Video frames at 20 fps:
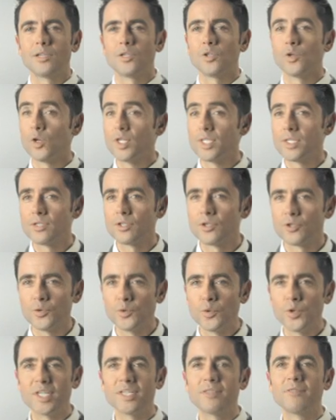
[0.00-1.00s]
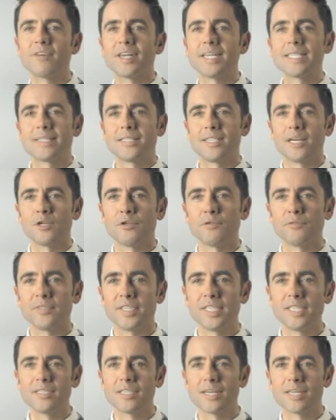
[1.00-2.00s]
The latest studies have
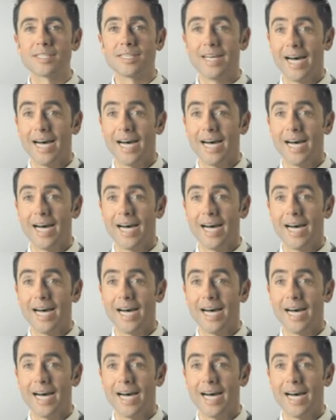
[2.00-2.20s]
revealed that